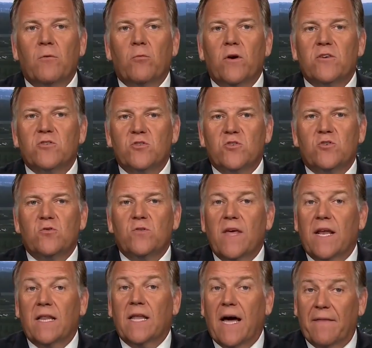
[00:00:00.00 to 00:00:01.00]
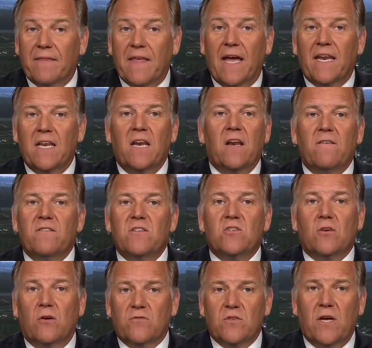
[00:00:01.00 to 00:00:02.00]
the Russians do that a lot. That in and of
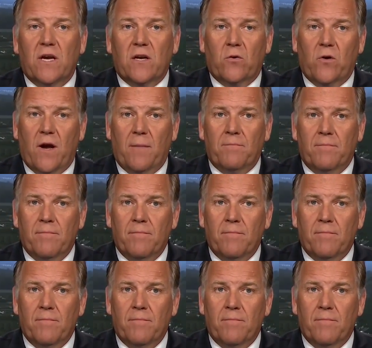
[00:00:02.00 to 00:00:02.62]
itself is not a crime.